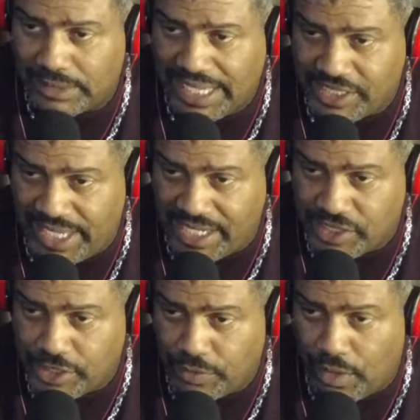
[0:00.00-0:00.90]

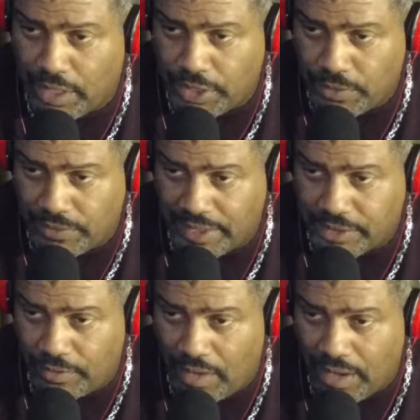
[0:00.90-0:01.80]
education to our youth and
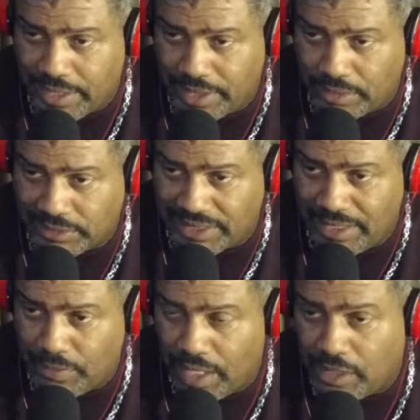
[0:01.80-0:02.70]
to our adults.
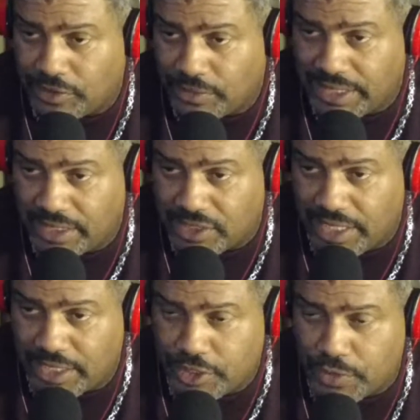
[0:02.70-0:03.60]
And then we also teach
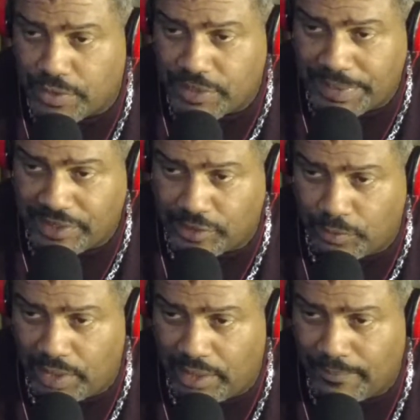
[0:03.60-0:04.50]
the insurance piece as
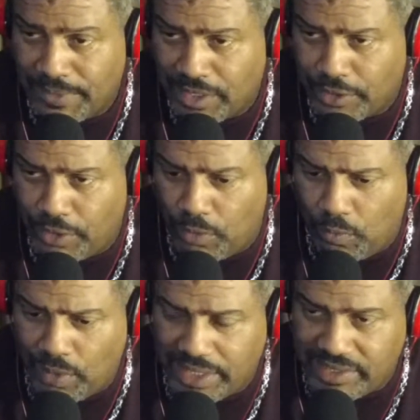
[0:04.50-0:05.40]
well.
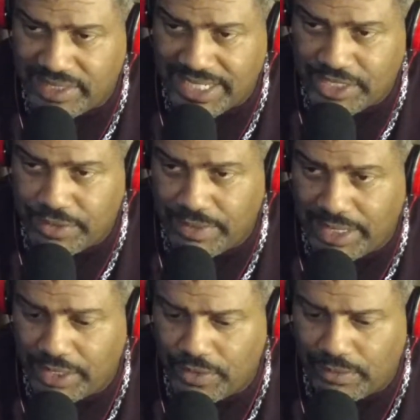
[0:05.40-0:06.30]
What is it that you
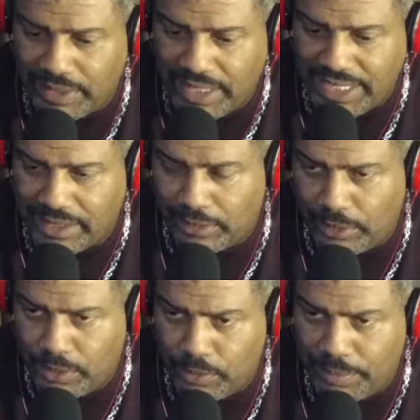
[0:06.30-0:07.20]
need? You only need a
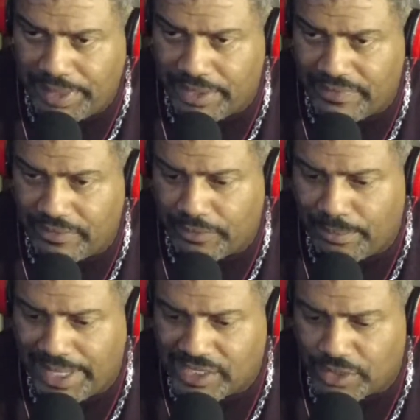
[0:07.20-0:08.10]
little bit of
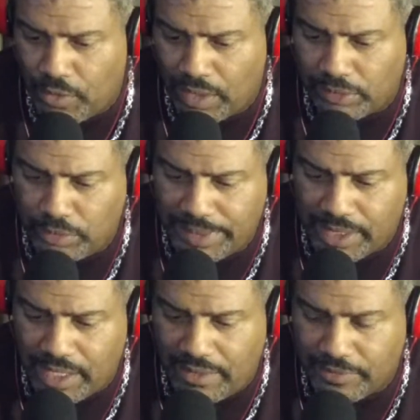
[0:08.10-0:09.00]
information or a little bit
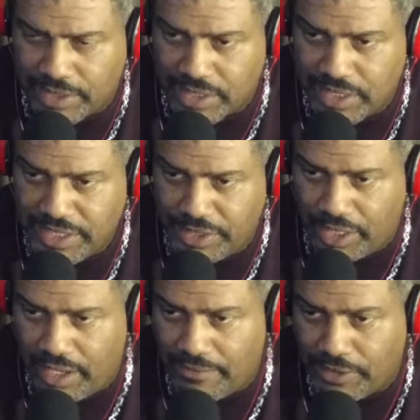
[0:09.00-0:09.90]
of coverage to
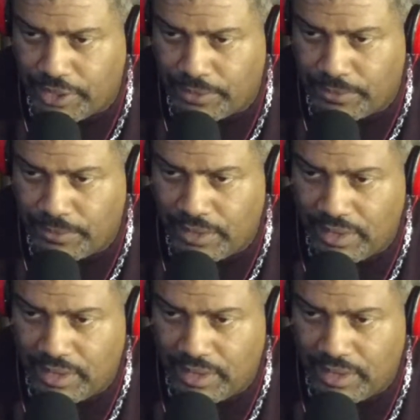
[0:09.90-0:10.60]
cover you